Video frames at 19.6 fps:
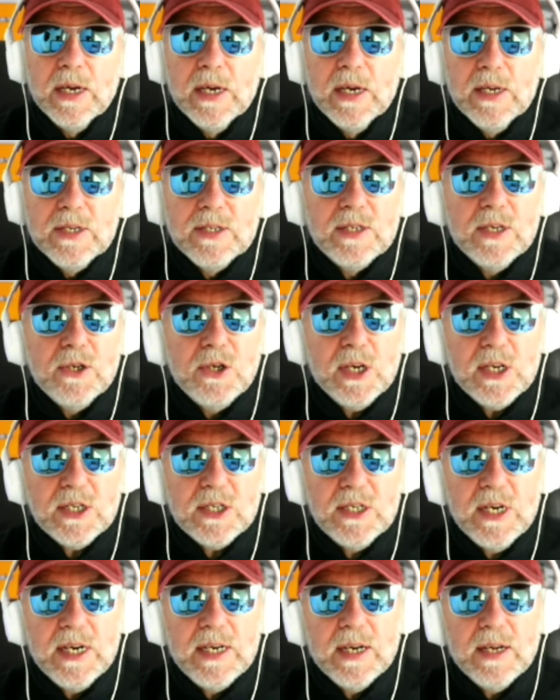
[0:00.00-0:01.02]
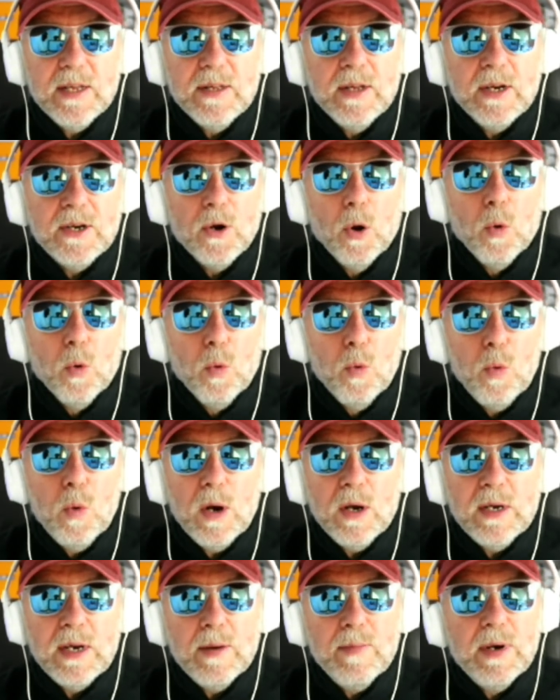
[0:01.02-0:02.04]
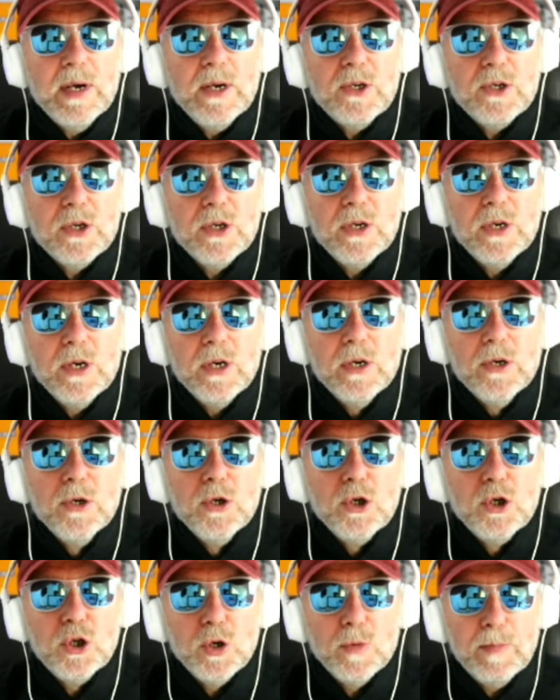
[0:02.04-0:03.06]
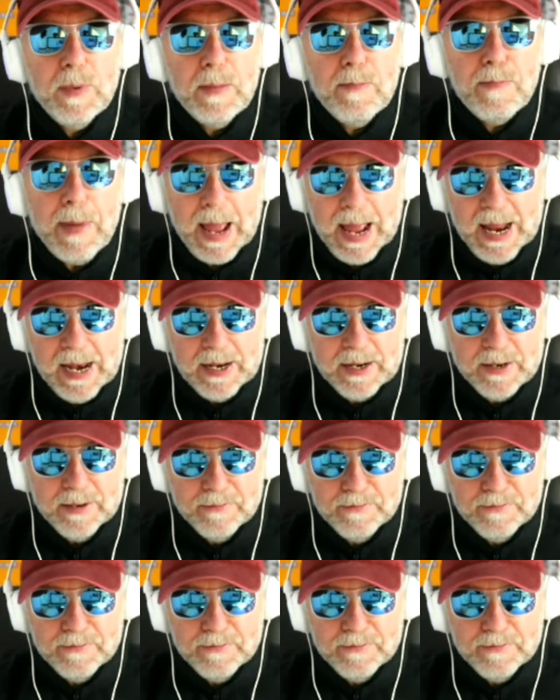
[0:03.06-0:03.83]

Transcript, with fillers: suggested that all demolition should be banned.